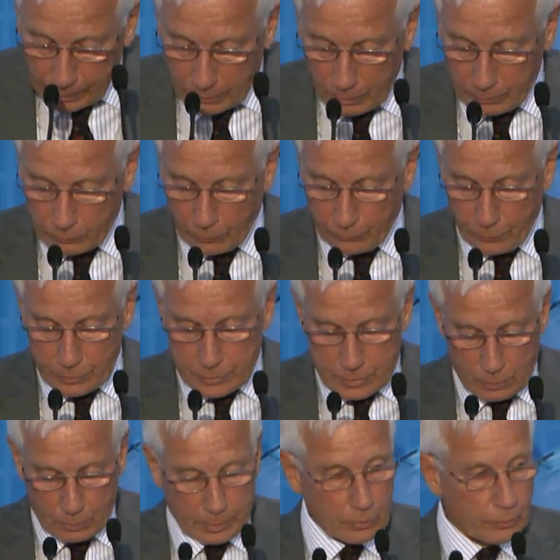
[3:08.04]
controversy
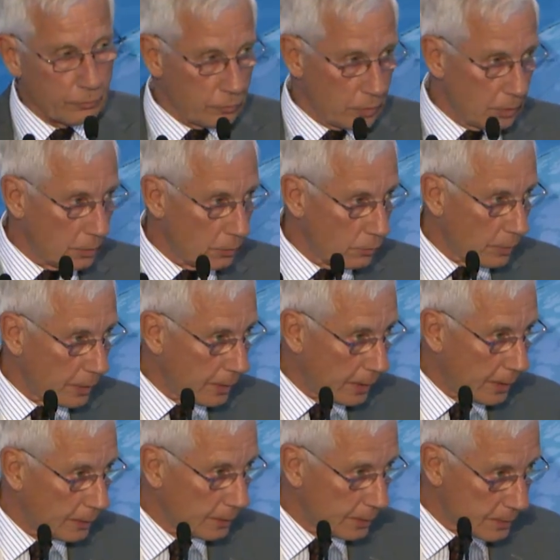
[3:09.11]
will continue and
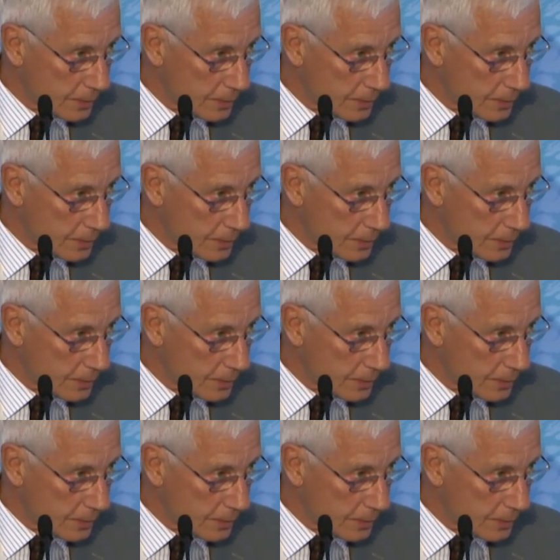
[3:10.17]
end in a